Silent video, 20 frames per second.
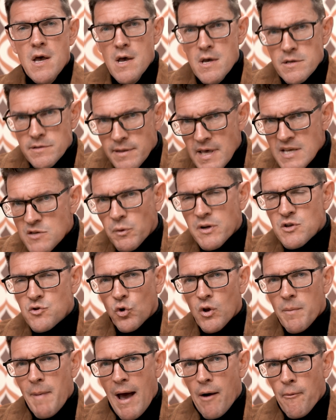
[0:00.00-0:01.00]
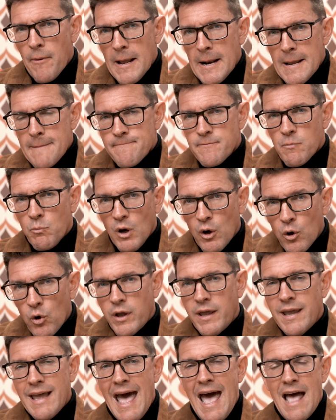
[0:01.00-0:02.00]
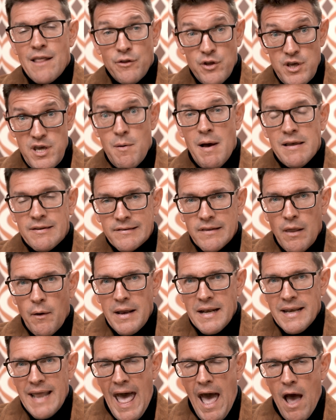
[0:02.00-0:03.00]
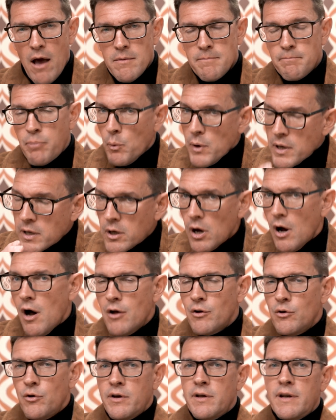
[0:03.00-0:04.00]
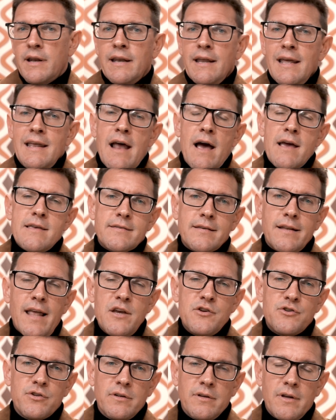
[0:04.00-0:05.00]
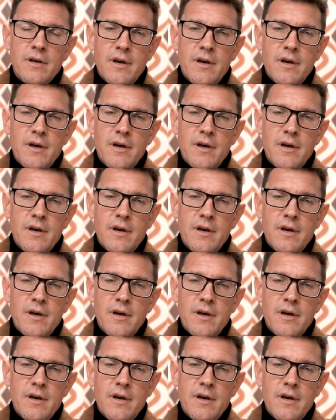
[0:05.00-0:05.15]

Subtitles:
So that's what it's all about, really. We're looking at the US slowing down, but we can't look at it in isolation.